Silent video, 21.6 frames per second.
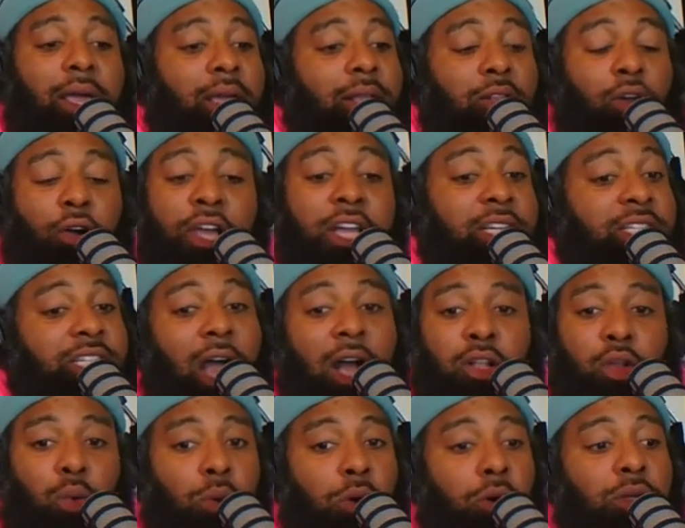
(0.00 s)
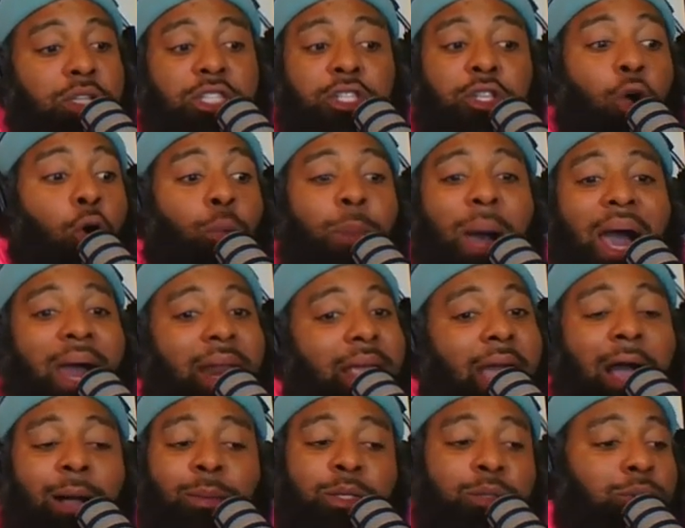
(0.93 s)
No, he shocked the world because nobody.
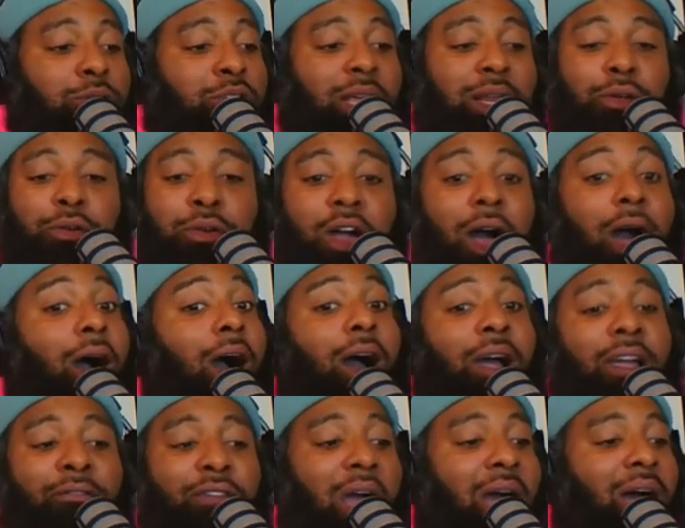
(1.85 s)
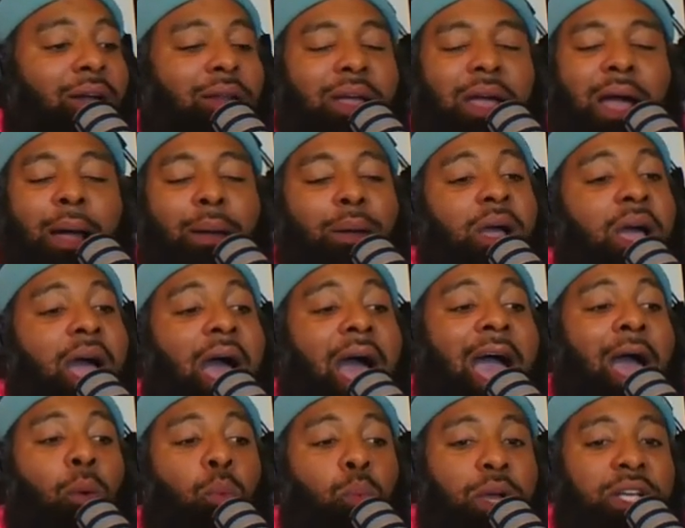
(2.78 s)
I was telling you if y'all.
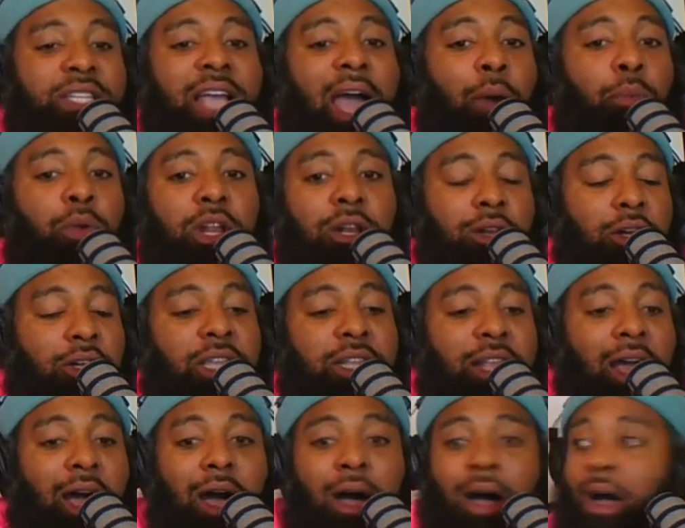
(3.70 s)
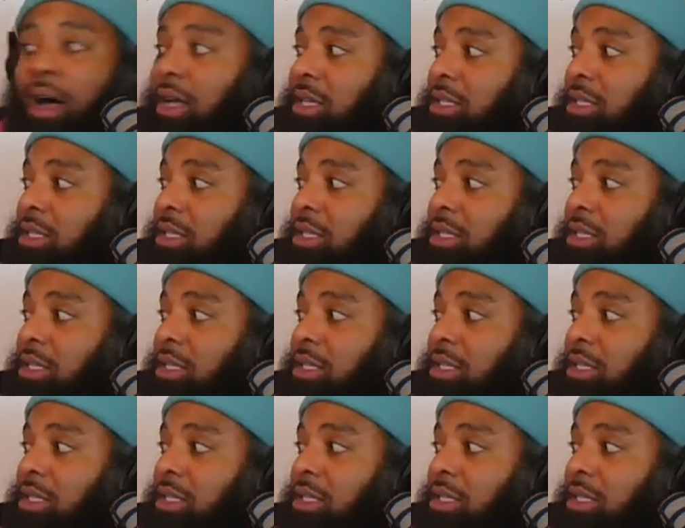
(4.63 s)
I wish I would have looked at the odds.